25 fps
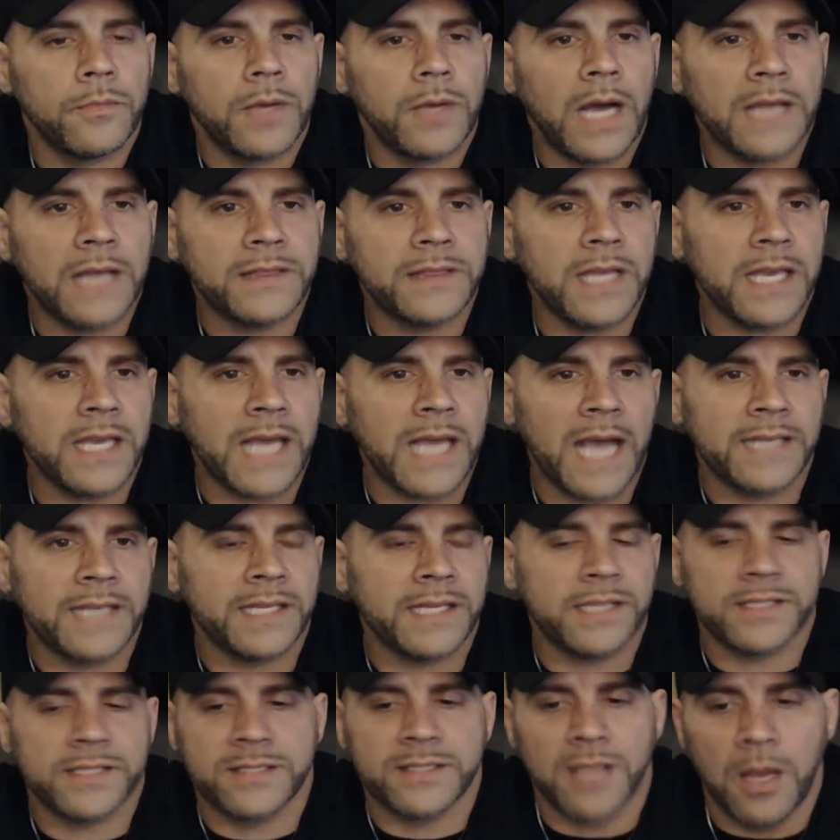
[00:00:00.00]
I think I
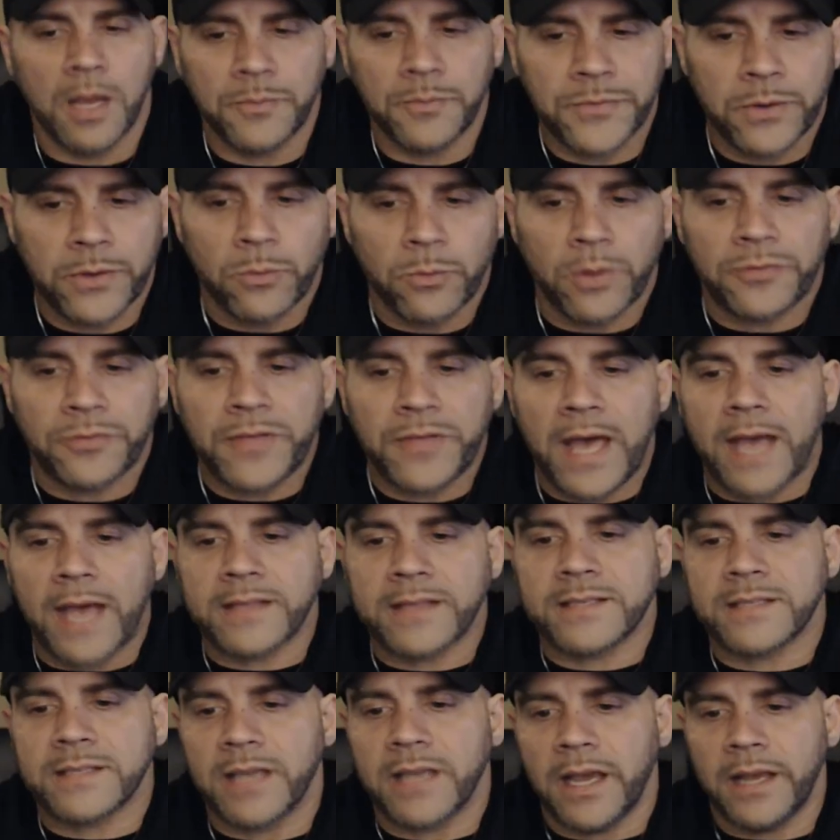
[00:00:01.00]
did something with
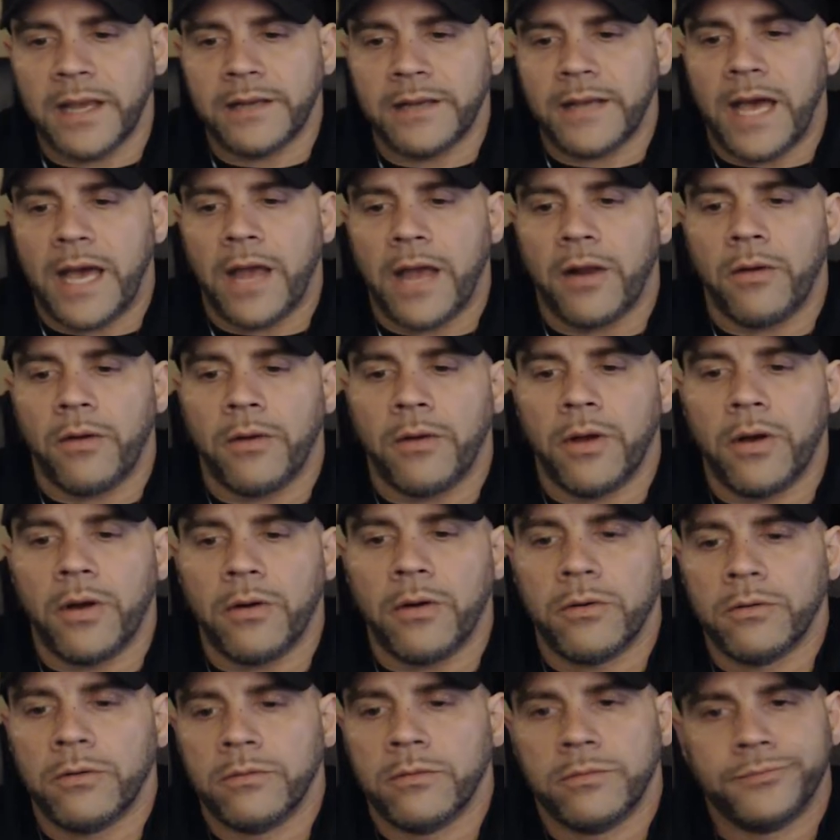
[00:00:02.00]
that site. I don't know.